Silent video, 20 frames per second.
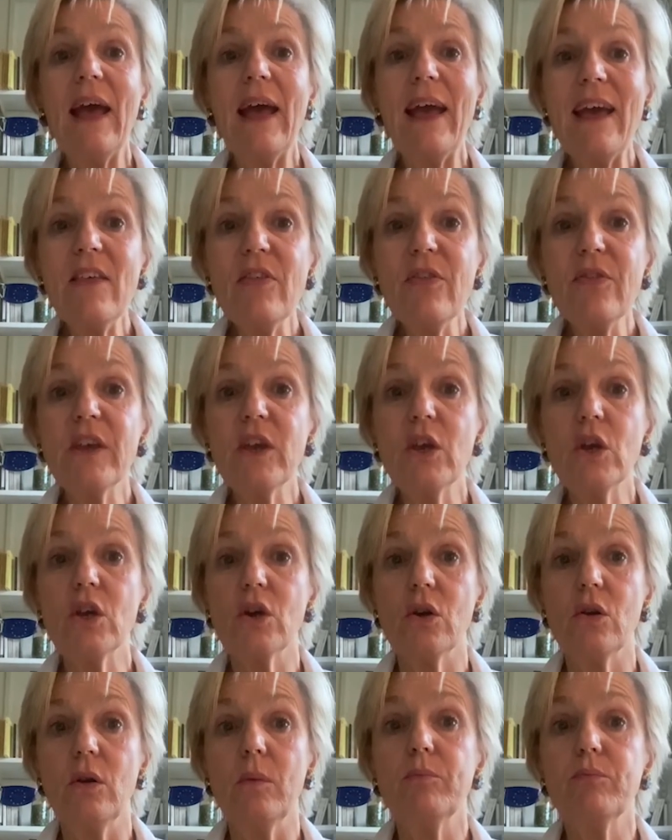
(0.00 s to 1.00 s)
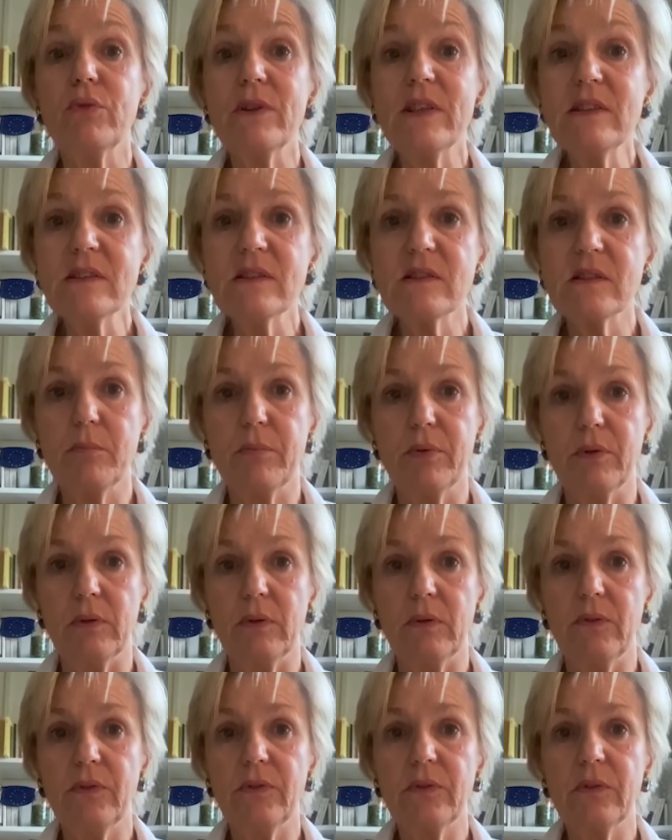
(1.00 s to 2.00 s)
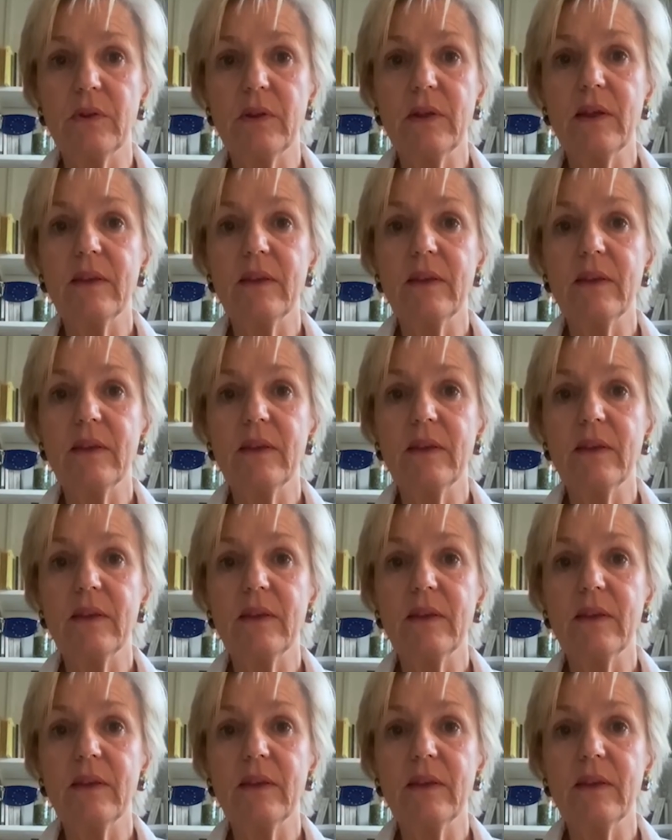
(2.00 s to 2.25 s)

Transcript: ethical principles